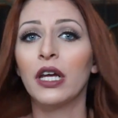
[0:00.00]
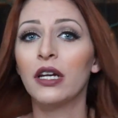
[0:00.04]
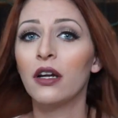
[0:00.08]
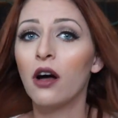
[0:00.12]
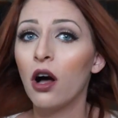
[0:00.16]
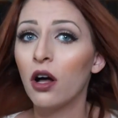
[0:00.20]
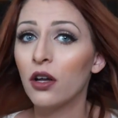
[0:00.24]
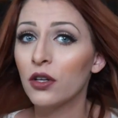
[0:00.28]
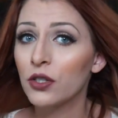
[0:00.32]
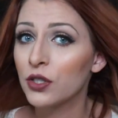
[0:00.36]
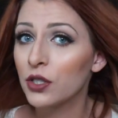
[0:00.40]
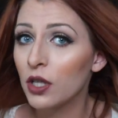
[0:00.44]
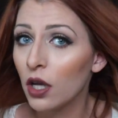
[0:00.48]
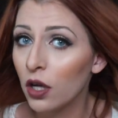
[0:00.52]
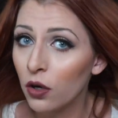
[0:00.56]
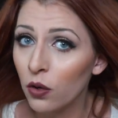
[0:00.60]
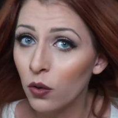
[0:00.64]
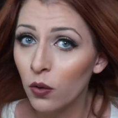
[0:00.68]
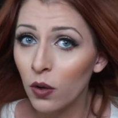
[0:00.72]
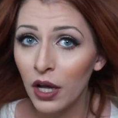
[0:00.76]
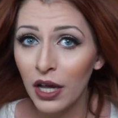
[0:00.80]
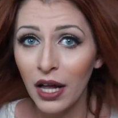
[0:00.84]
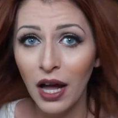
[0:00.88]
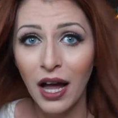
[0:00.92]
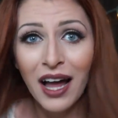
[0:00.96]
And
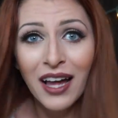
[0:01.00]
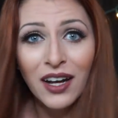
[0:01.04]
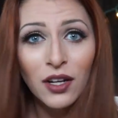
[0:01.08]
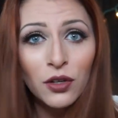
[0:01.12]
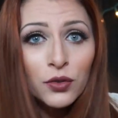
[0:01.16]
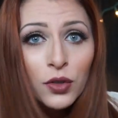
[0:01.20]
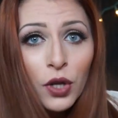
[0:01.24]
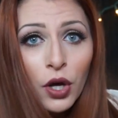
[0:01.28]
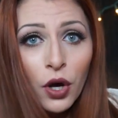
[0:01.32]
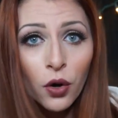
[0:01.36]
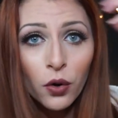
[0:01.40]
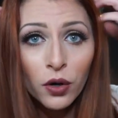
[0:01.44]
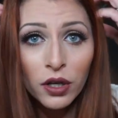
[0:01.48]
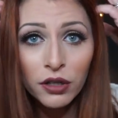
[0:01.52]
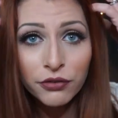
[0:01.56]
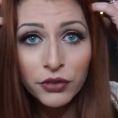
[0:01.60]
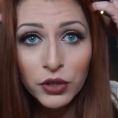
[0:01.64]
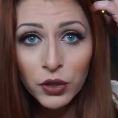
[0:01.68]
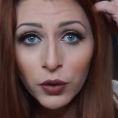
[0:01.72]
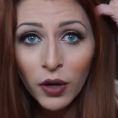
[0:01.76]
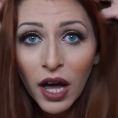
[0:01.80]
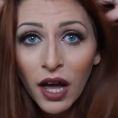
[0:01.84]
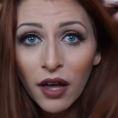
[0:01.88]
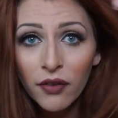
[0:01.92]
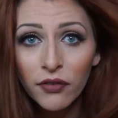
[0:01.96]
also, I don't know if
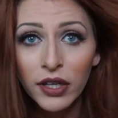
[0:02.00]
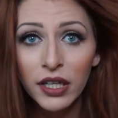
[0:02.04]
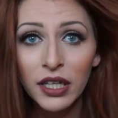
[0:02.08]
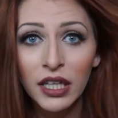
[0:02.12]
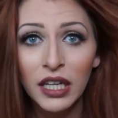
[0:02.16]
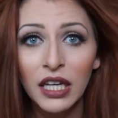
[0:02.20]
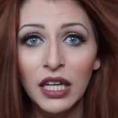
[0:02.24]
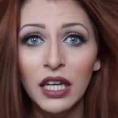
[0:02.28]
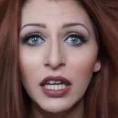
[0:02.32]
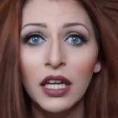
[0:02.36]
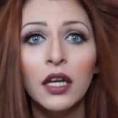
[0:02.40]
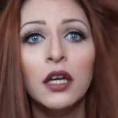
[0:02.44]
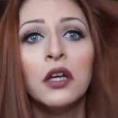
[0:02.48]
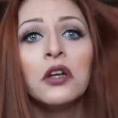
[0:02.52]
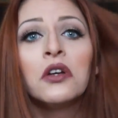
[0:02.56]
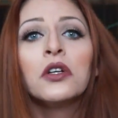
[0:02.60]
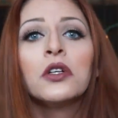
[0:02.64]
you have any